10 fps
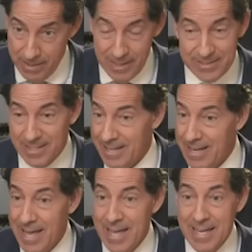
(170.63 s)
Let's
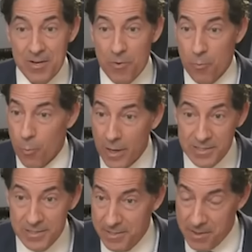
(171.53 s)
say it
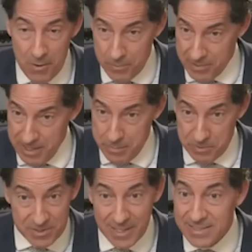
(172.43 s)
wasn't the Oath
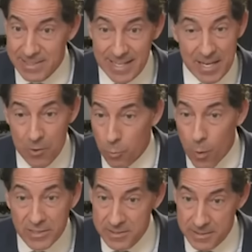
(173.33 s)
Keepers. Let's say it
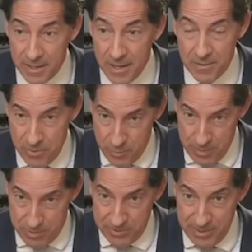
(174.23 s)
wasn't the
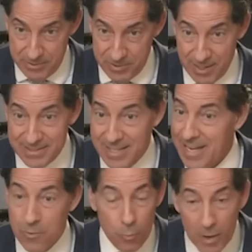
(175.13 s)
Three Percenters. Let's say
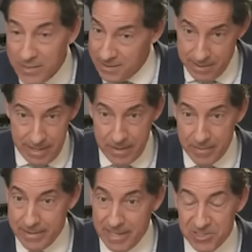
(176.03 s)
it wasn't the
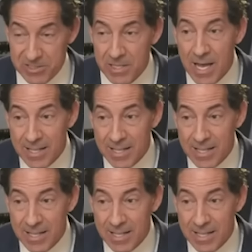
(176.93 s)
Aryan Nations.